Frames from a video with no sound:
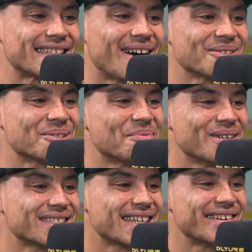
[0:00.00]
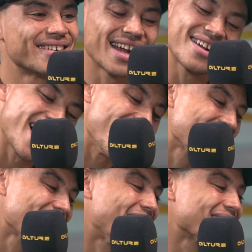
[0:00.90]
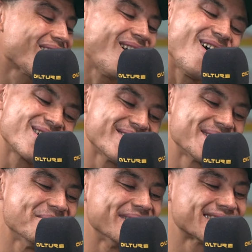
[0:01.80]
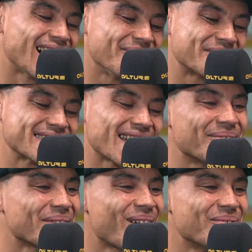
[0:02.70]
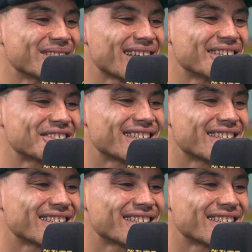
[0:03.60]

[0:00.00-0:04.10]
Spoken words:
down someone's ear and like kind of cornering them into having to have the conversation,